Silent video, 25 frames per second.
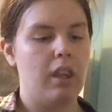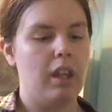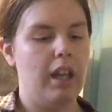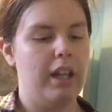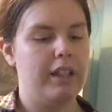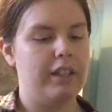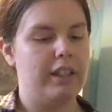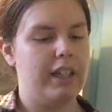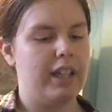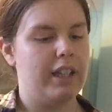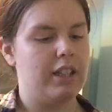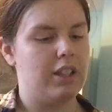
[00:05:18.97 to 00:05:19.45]

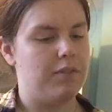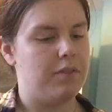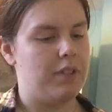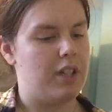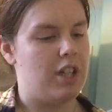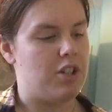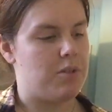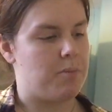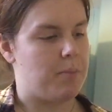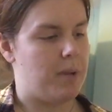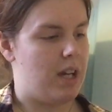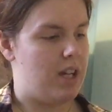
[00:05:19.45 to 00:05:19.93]
at the end of
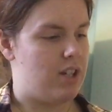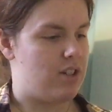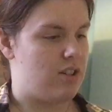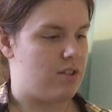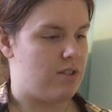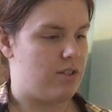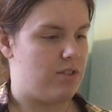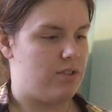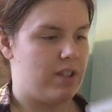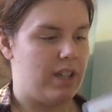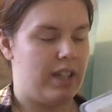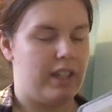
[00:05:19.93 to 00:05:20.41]
each pages,
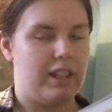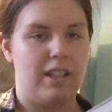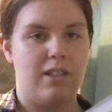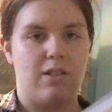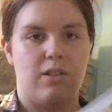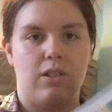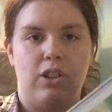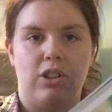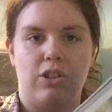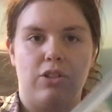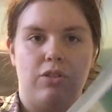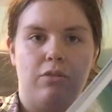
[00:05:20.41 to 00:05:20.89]
there's like
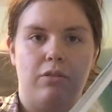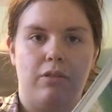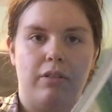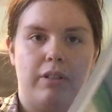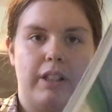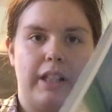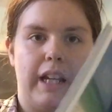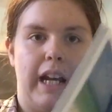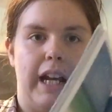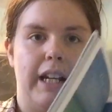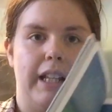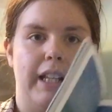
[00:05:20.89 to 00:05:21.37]
these little
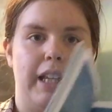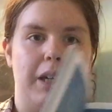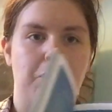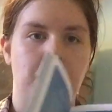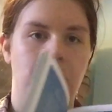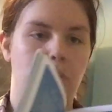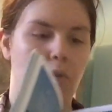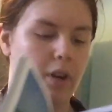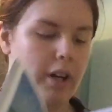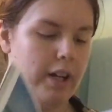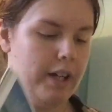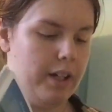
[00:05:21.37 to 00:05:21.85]
kind of like
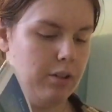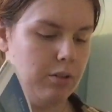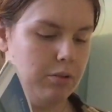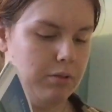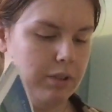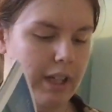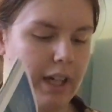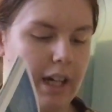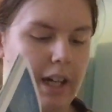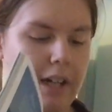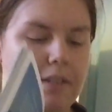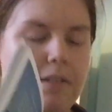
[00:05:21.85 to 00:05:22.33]
braille
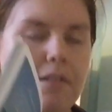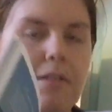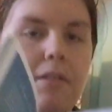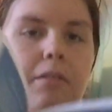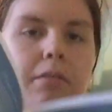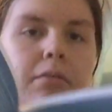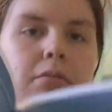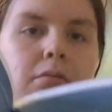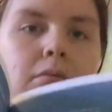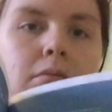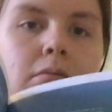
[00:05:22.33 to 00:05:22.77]
dots.